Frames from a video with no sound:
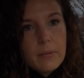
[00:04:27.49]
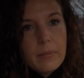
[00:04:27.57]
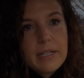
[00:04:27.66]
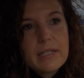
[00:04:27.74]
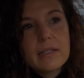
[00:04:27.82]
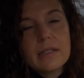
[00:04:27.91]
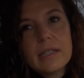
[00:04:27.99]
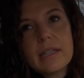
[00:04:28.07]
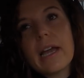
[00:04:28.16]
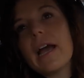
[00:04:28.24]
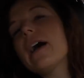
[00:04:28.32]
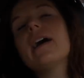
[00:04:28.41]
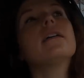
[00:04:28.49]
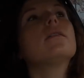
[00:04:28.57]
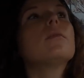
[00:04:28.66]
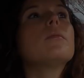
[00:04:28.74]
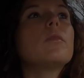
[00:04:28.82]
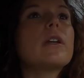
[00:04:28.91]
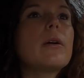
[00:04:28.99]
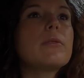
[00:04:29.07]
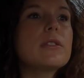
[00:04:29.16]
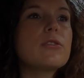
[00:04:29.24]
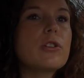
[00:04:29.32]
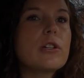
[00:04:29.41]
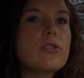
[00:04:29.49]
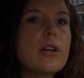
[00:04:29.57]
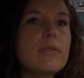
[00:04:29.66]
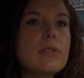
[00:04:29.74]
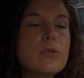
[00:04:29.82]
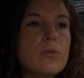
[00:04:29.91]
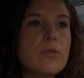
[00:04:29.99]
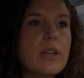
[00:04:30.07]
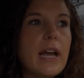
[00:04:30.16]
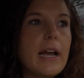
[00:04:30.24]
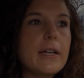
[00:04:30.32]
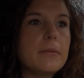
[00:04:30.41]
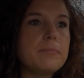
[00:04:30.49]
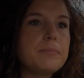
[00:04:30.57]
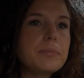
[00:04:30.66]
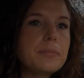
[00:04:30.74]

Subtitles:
Basically, they had, when I was in truck driving school, they had